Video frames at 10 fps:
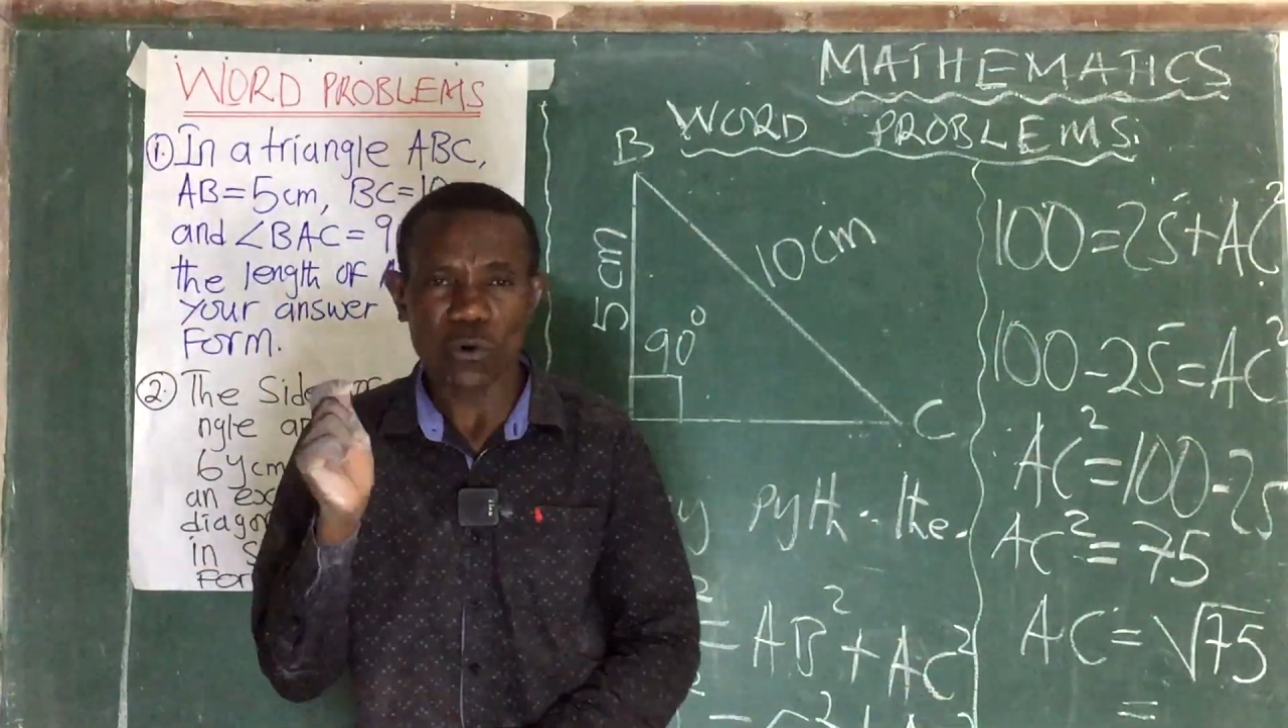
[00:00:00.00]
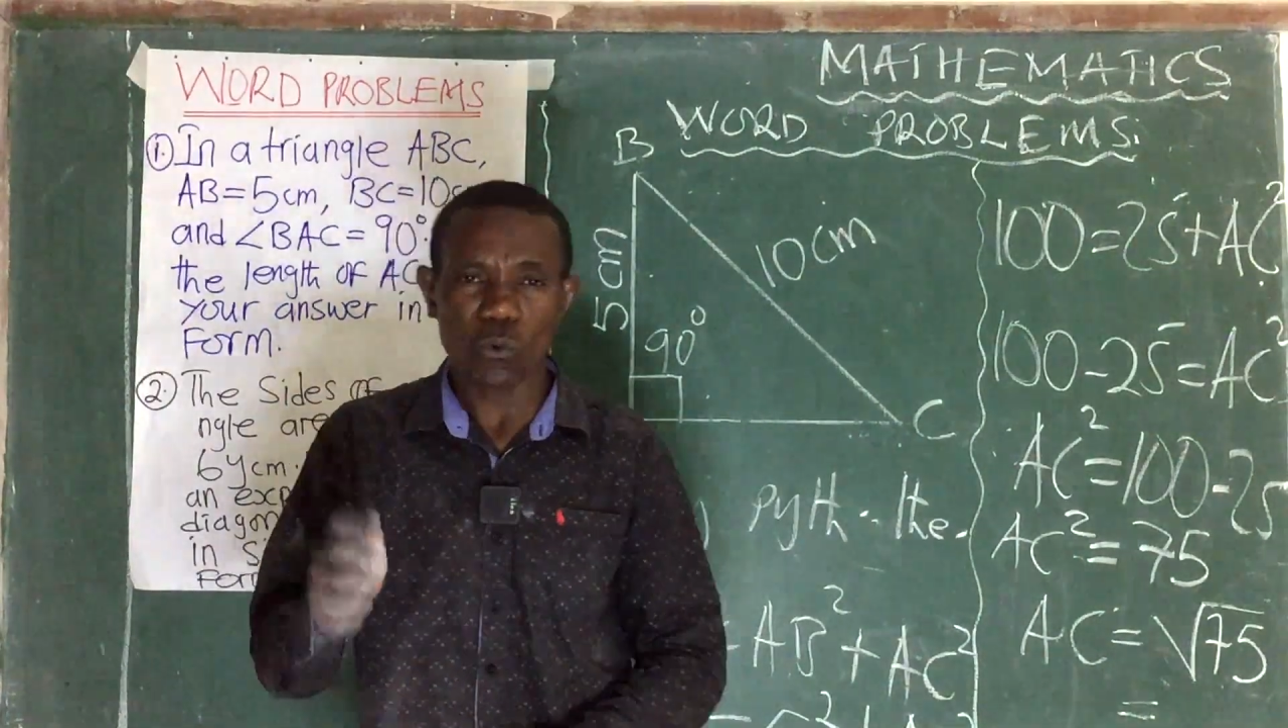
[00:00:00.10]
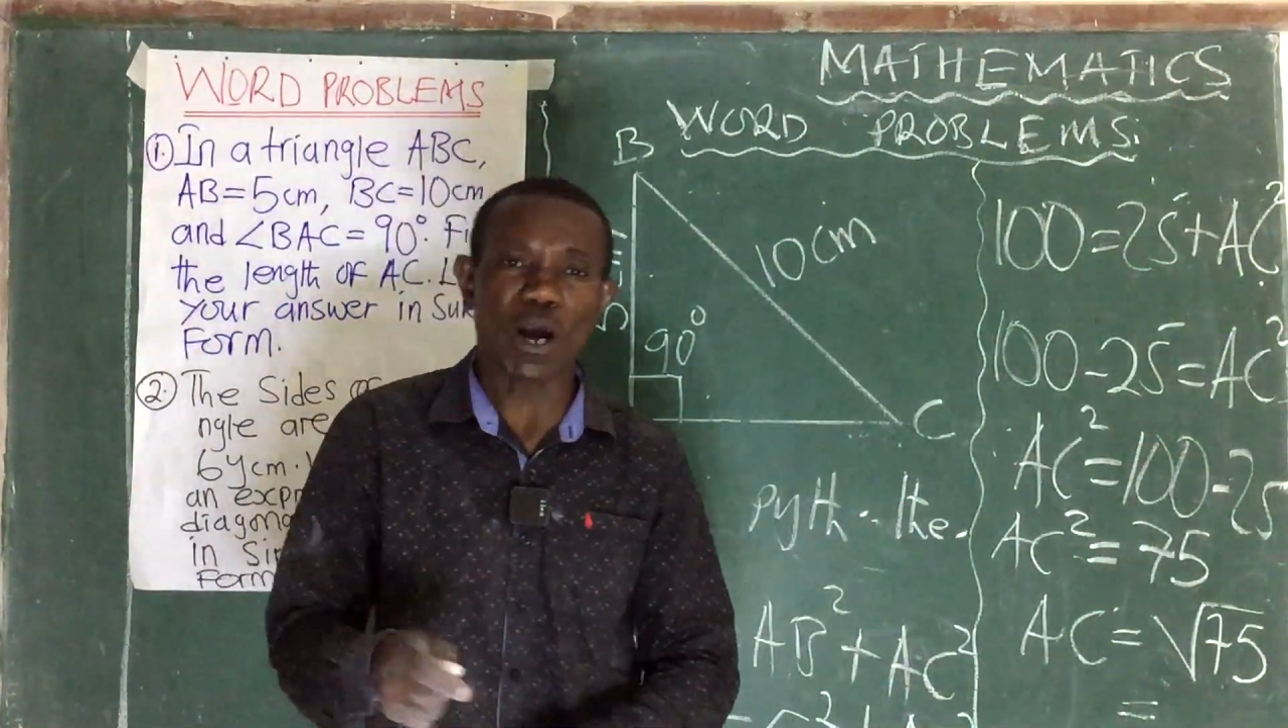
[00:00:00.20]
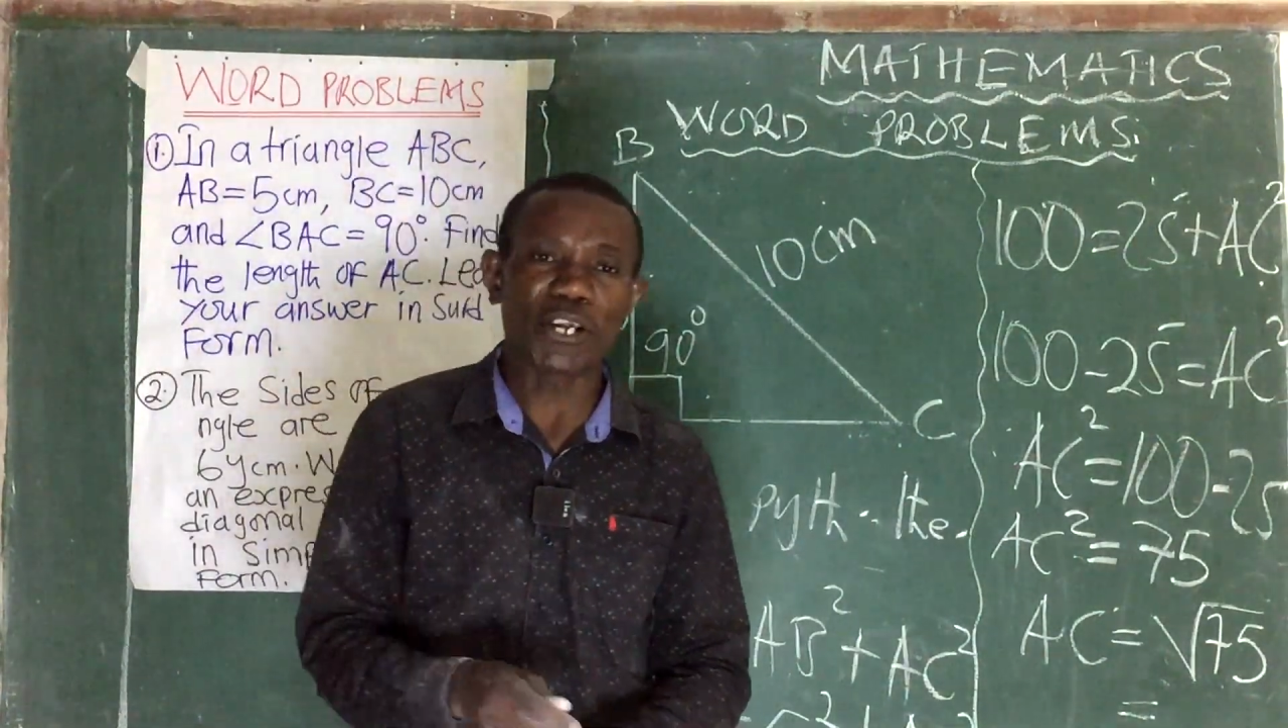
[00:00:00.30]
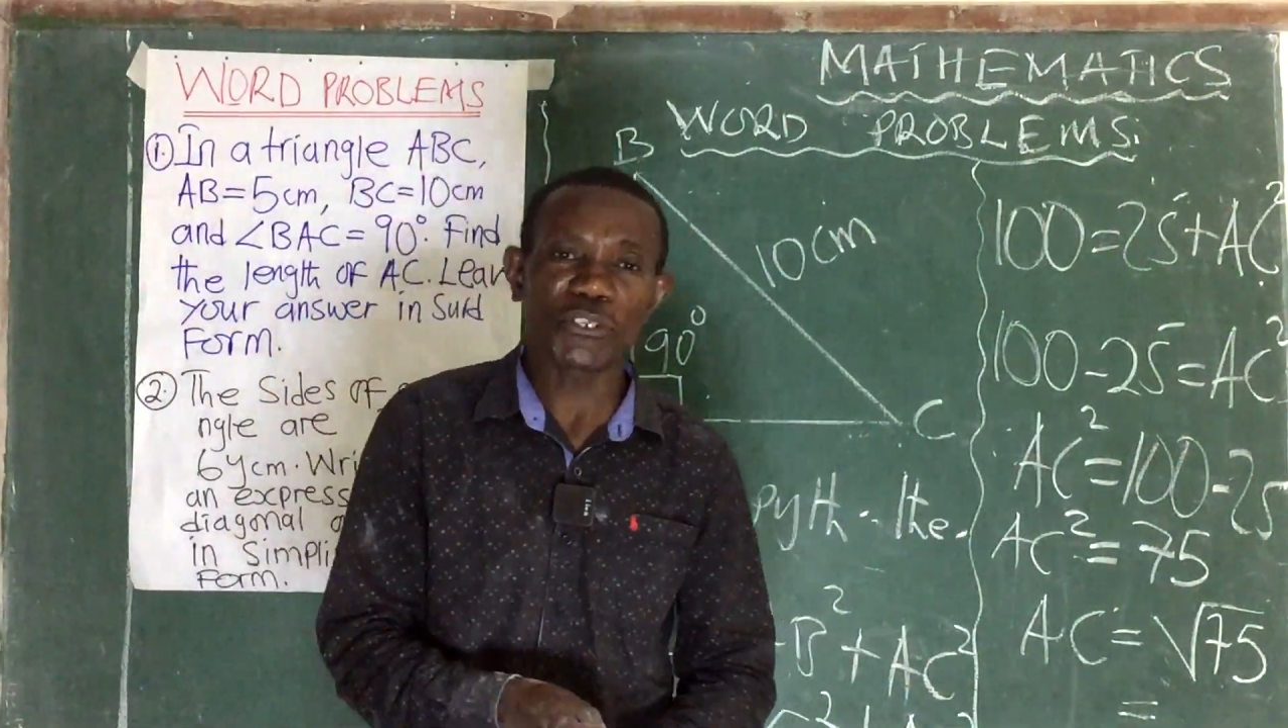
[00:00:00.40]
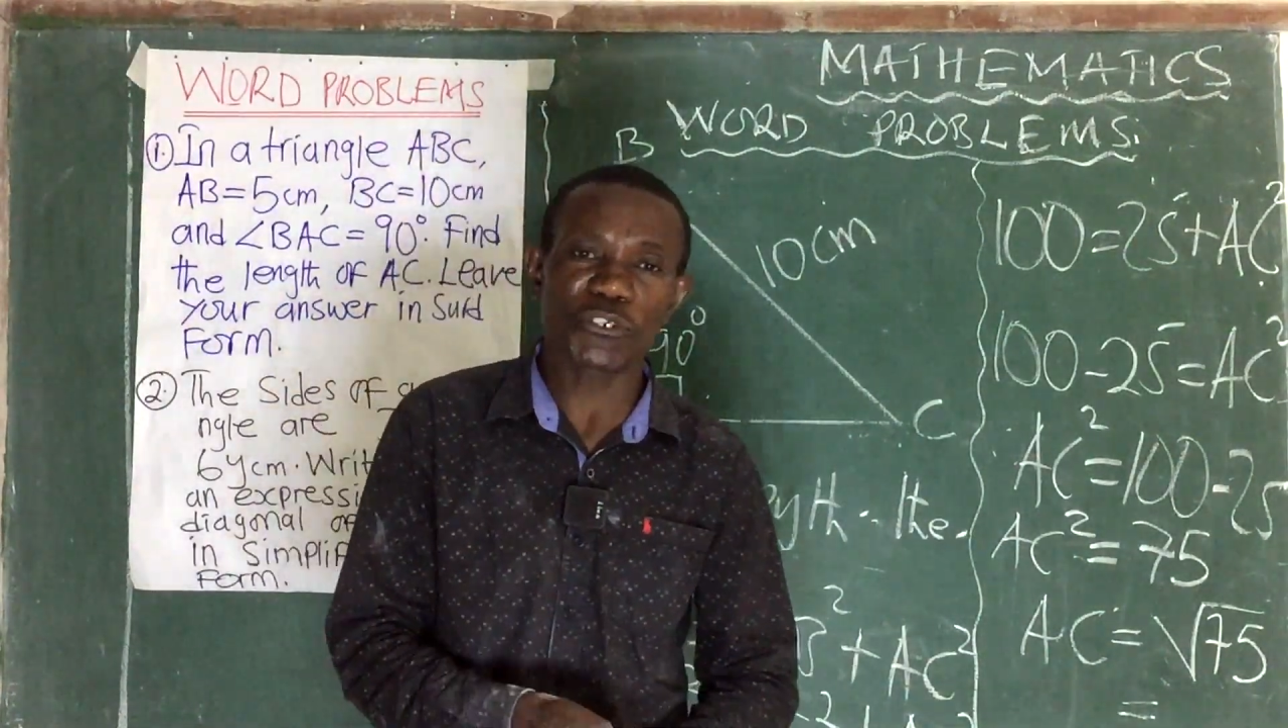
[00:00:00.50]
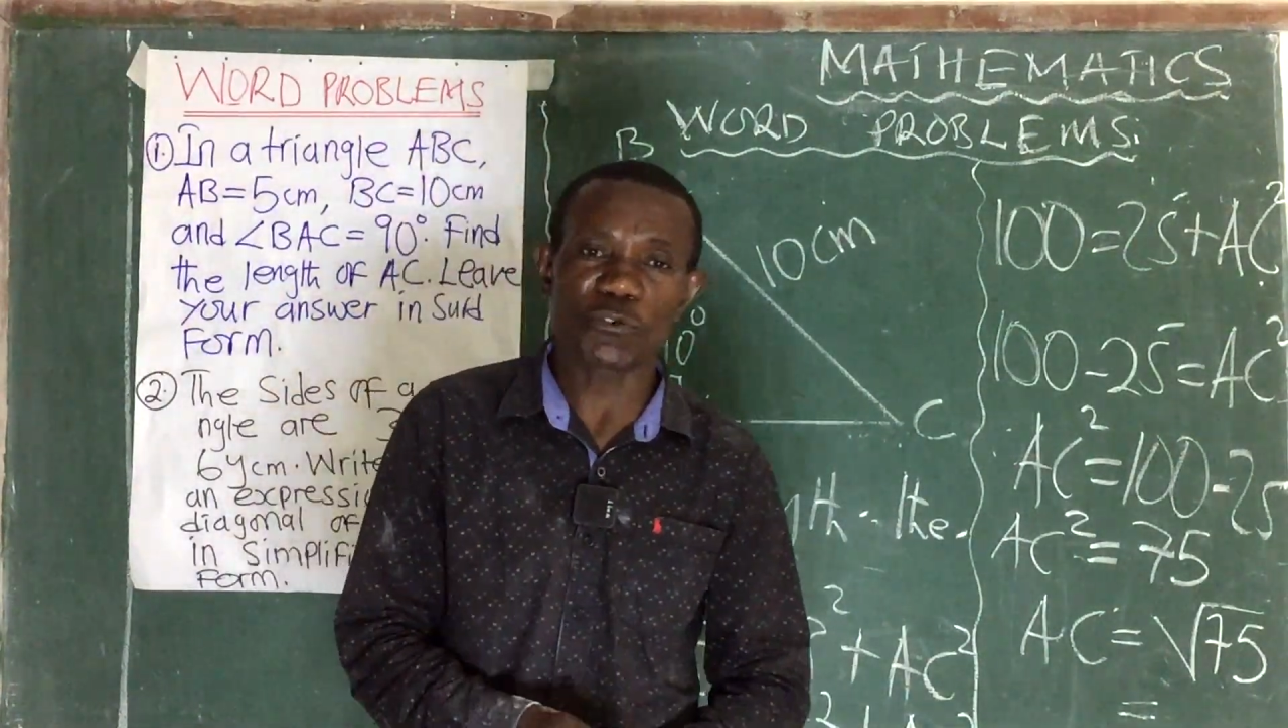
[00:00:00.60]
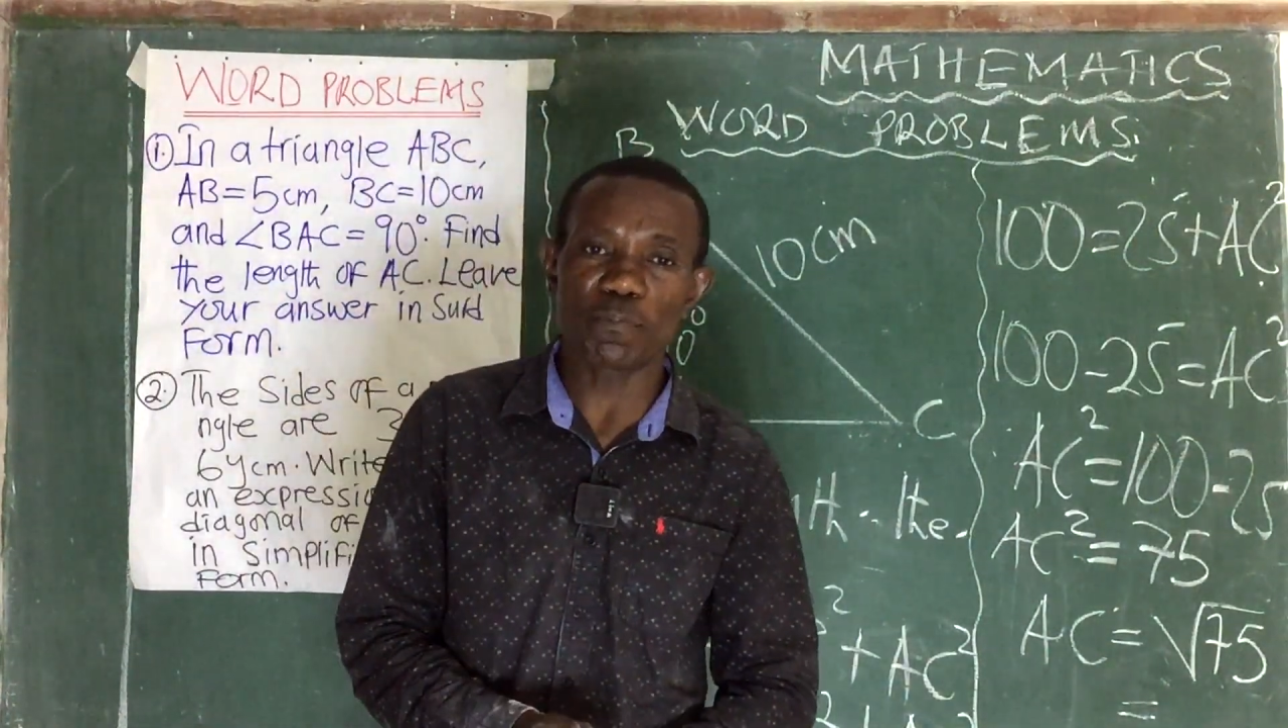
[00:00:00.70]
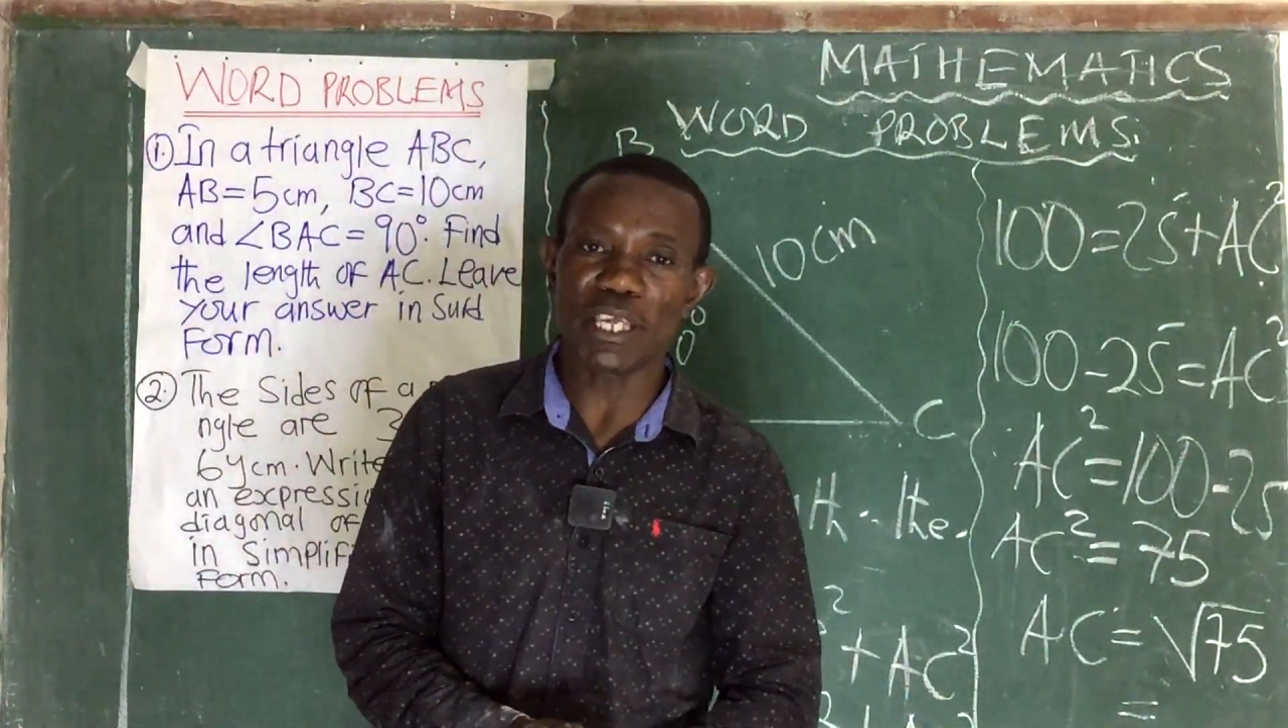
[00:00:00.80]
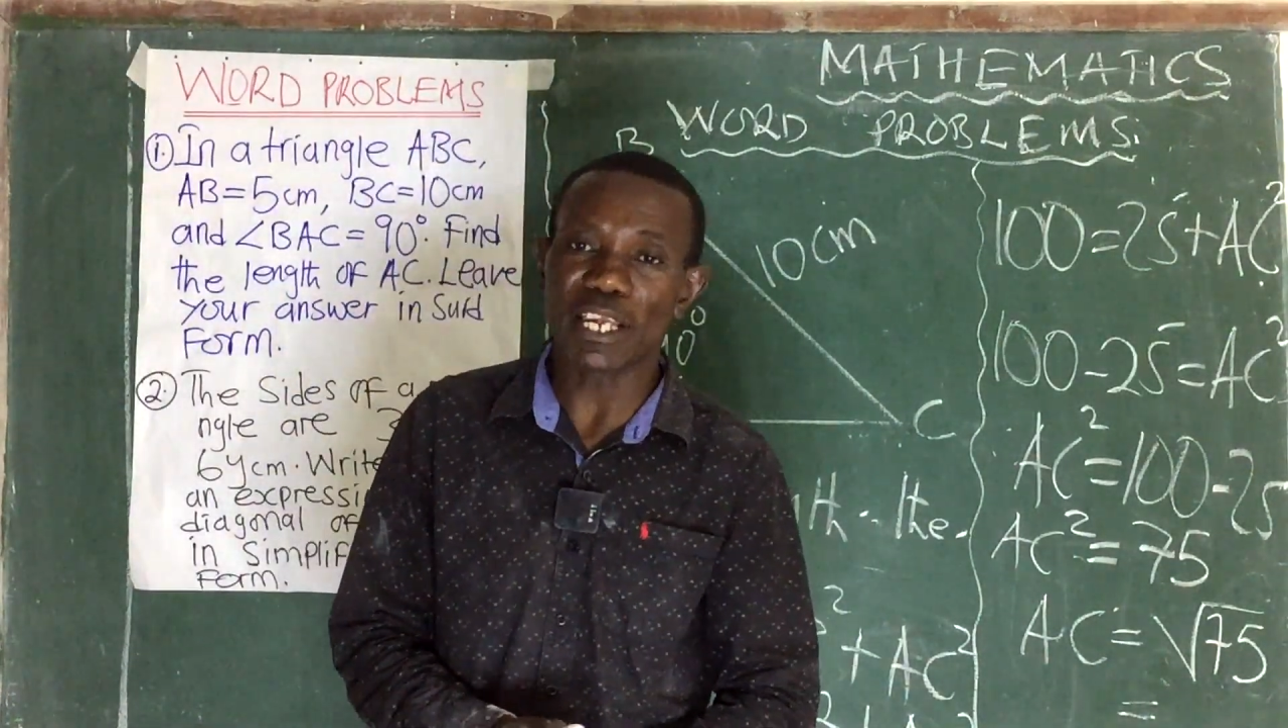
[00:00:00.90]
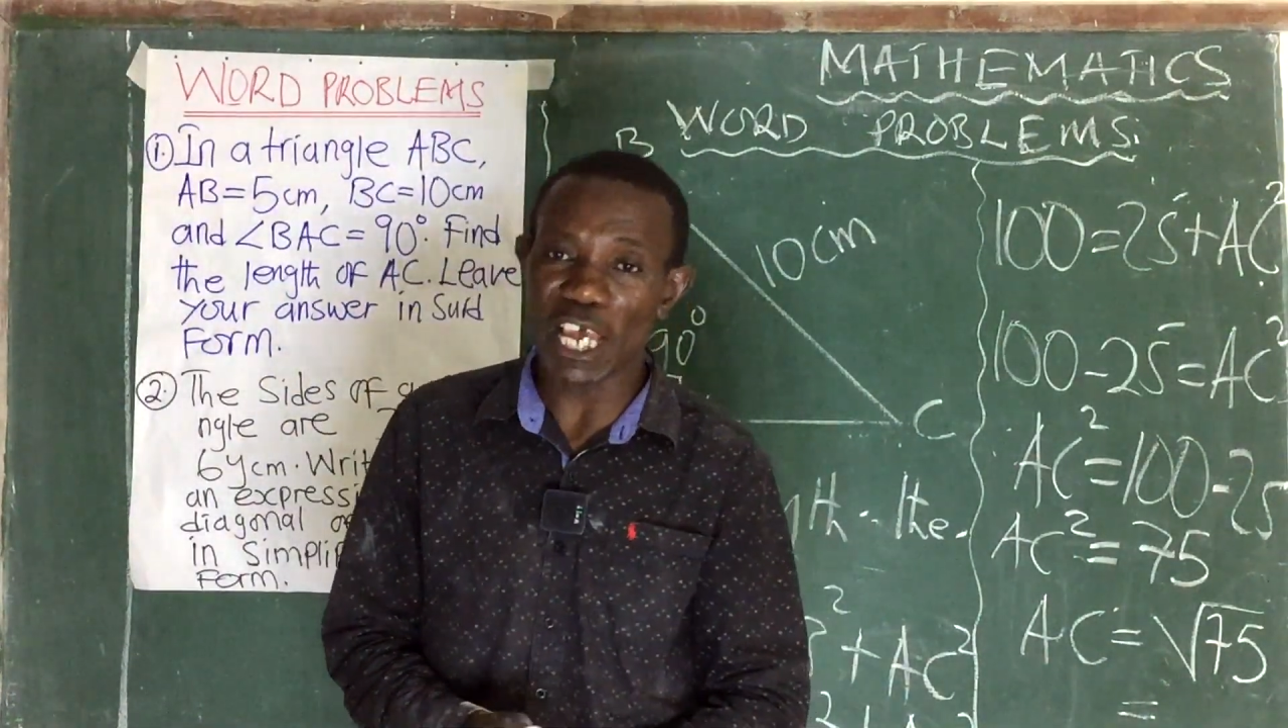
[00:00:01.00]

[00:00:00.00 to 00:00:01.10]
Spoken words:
One should be a